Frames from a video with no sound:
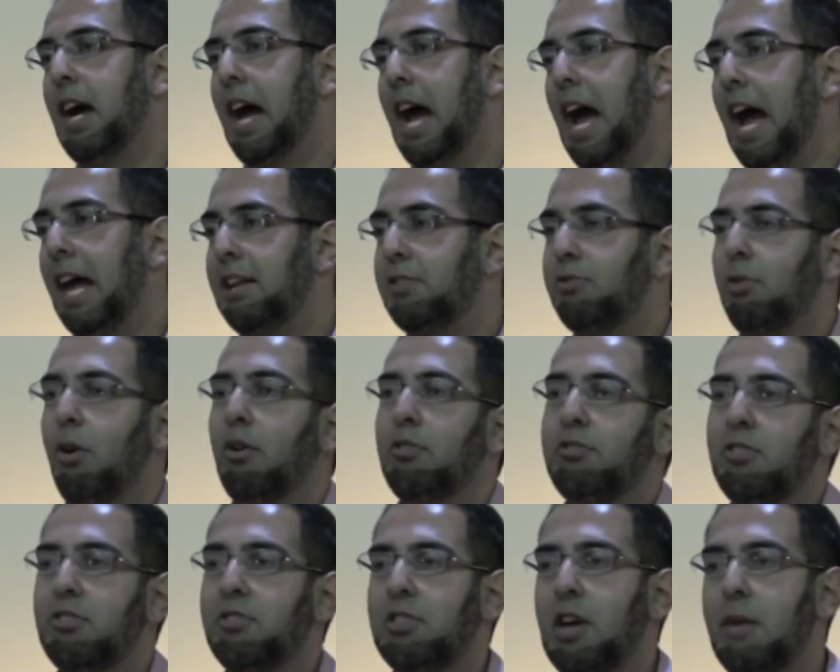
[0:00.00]
and is
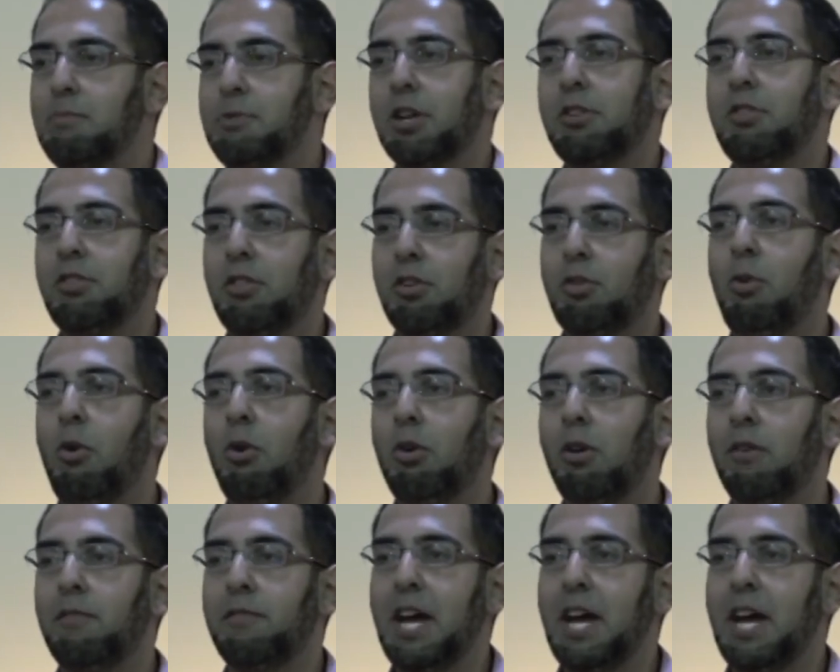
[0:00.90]
also subject to the call of